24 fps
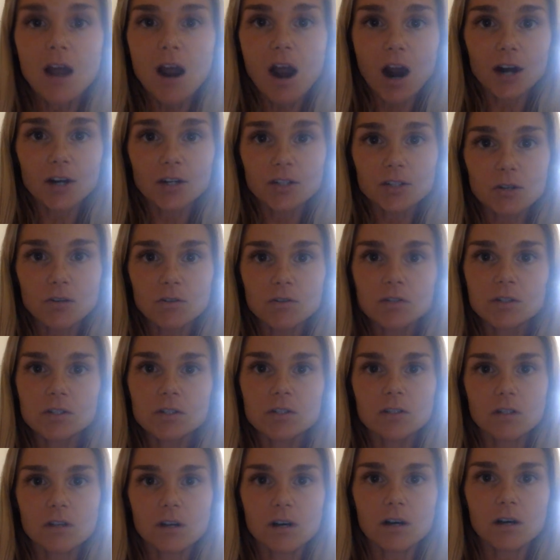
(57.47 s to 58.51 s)
are
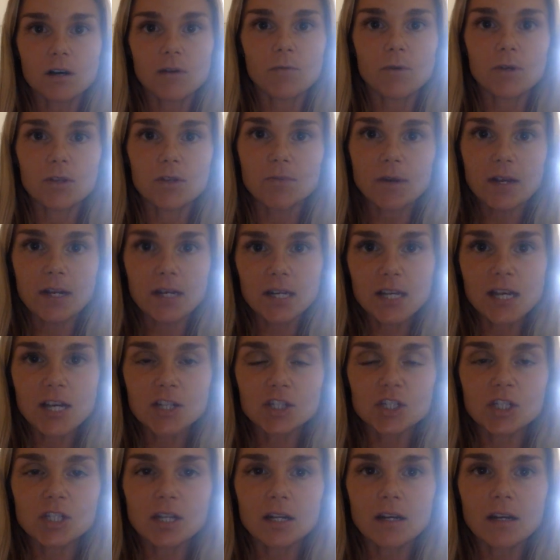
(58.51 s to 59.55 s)
dosed with
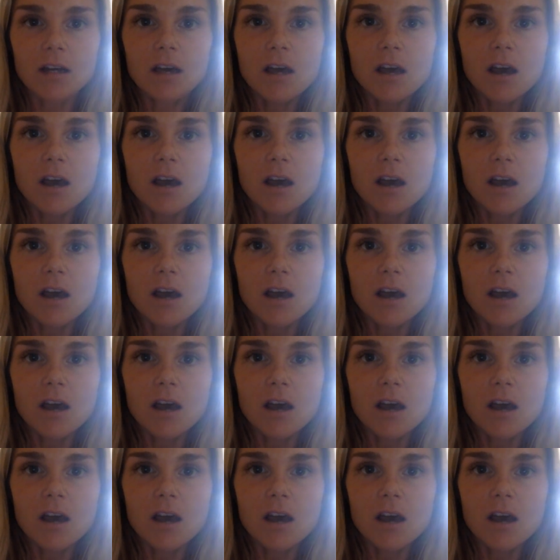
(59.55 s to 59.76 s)
radiation,